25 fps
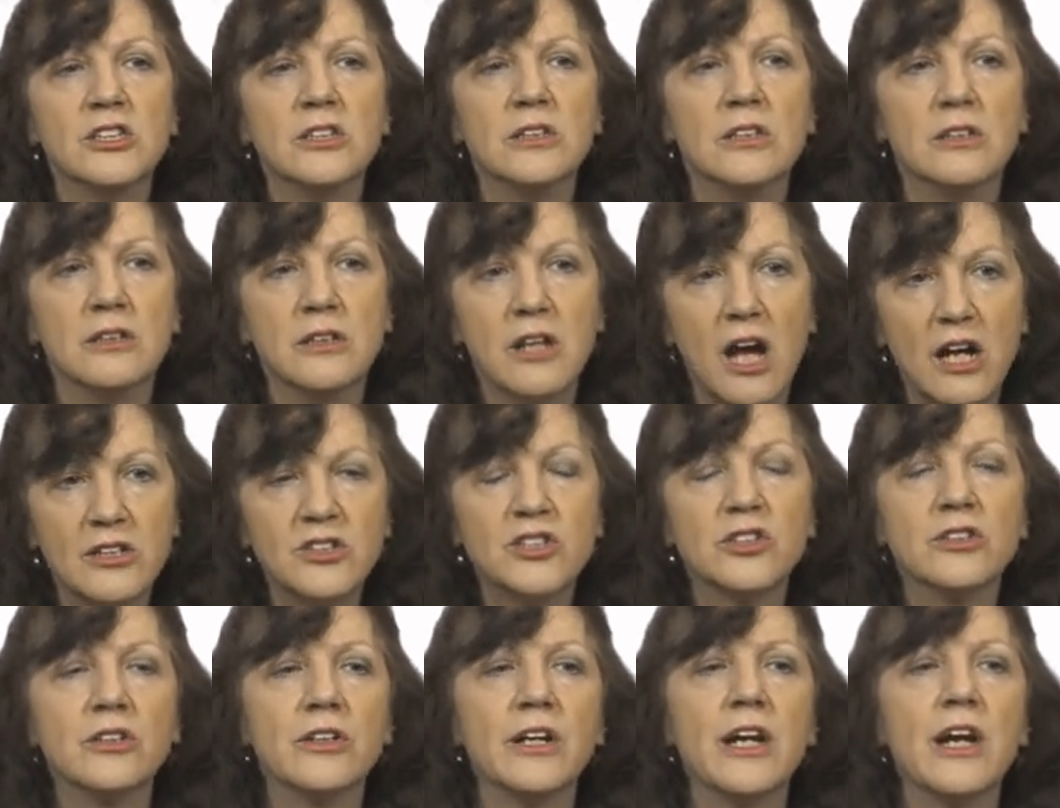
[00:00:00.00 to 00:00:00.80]

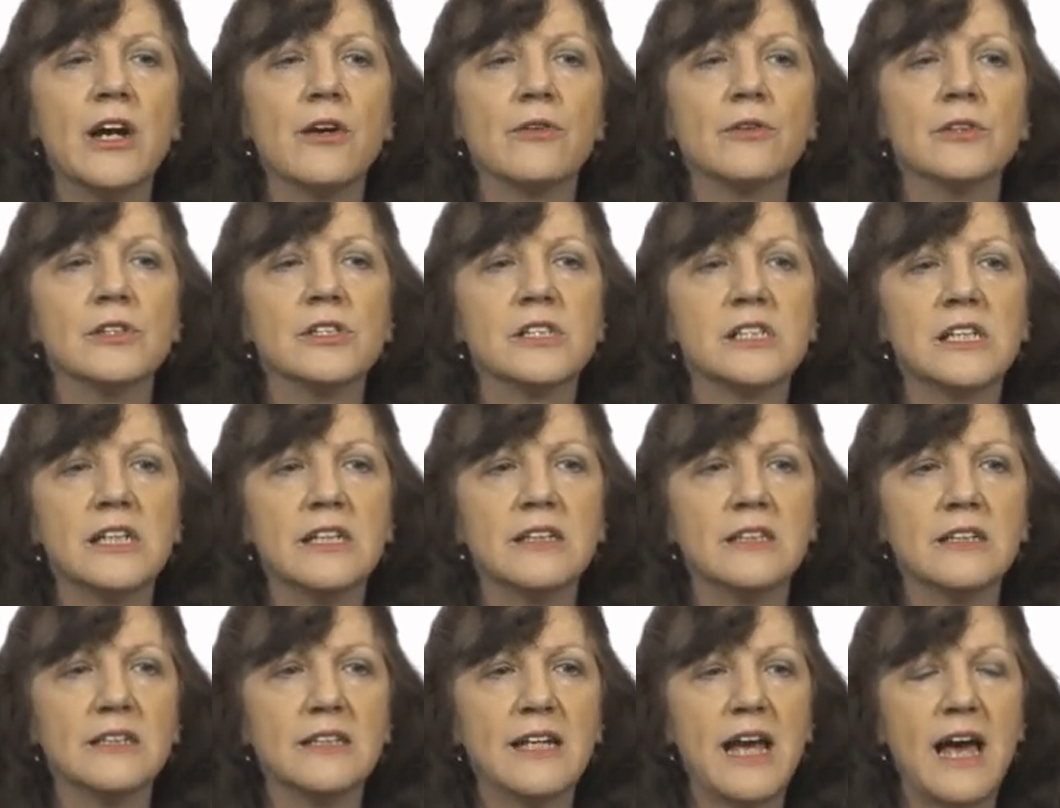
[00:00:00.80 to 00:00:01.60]
logical errors
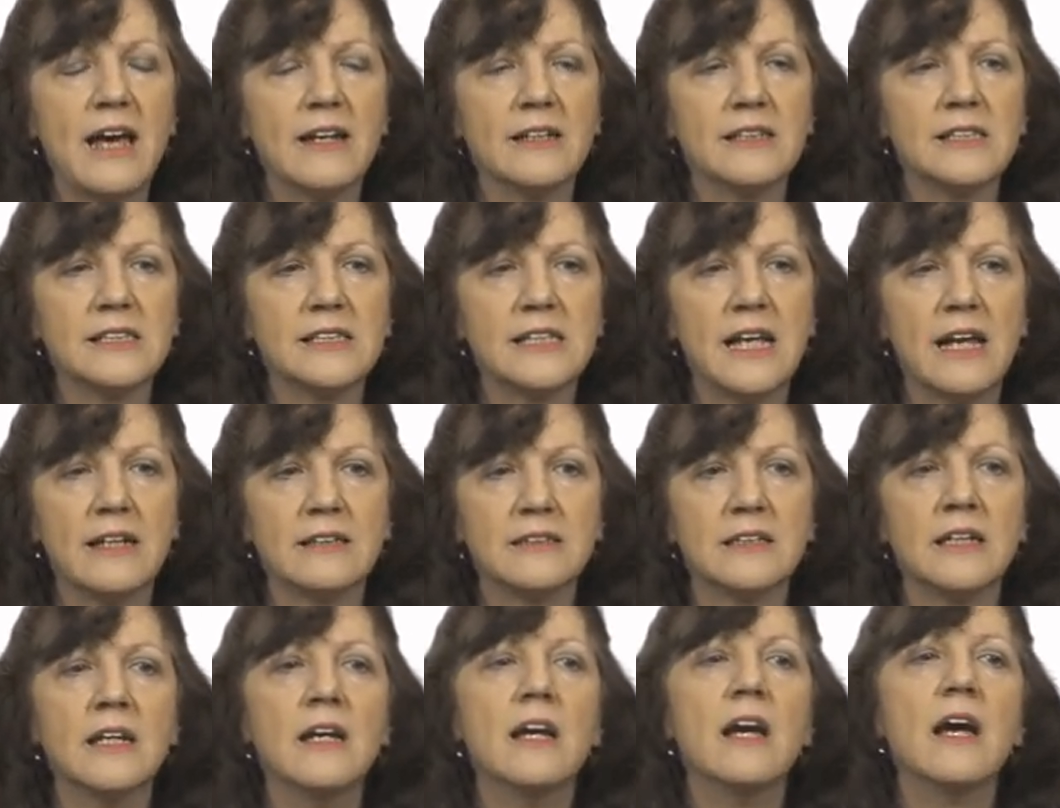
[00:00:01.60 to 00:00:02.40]
in the data
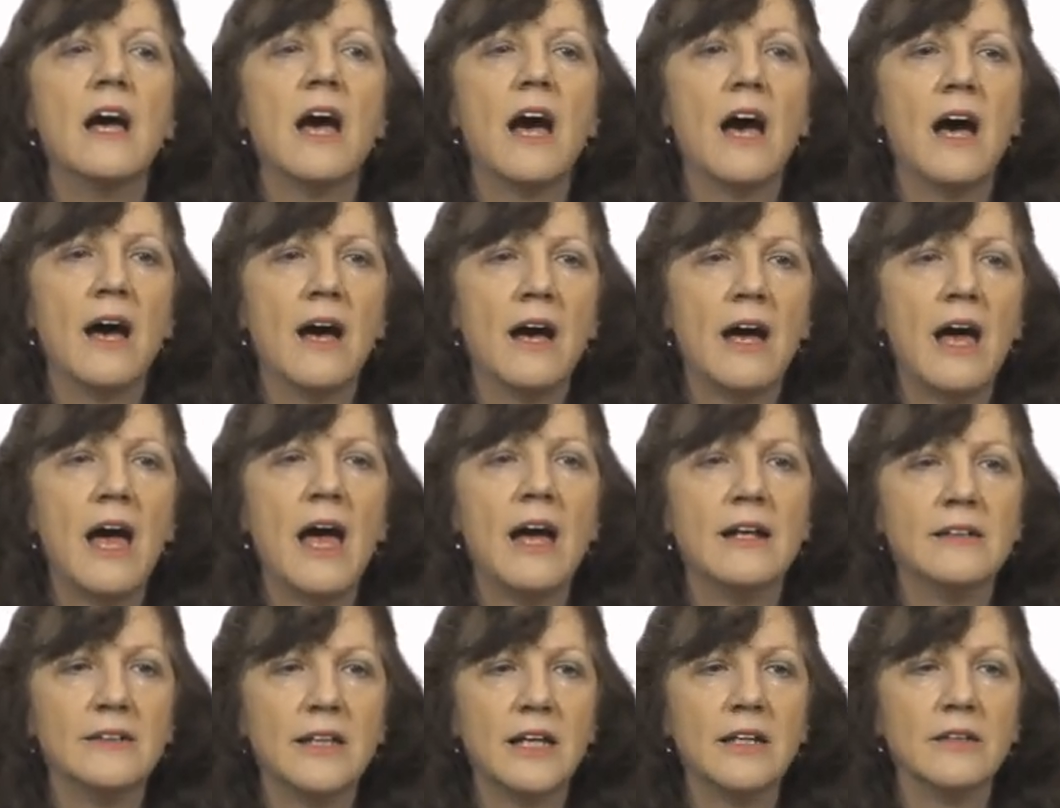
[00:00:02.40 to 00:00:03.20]
set uh,
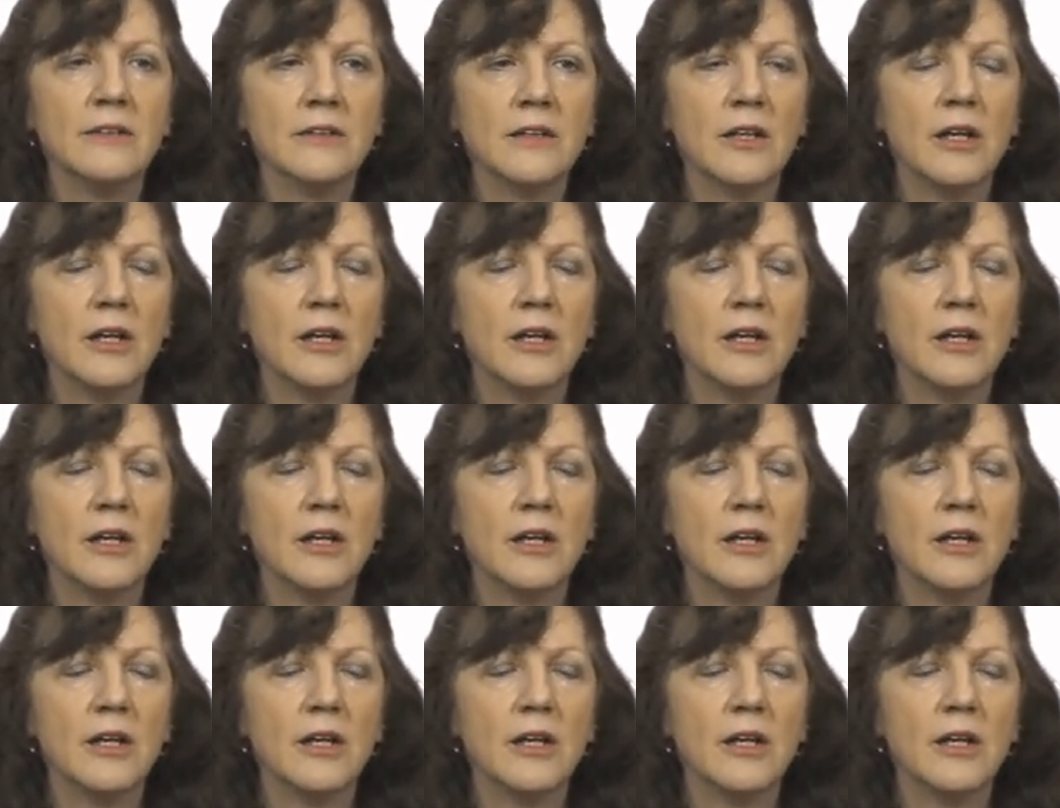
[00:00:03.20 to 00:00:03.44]
and then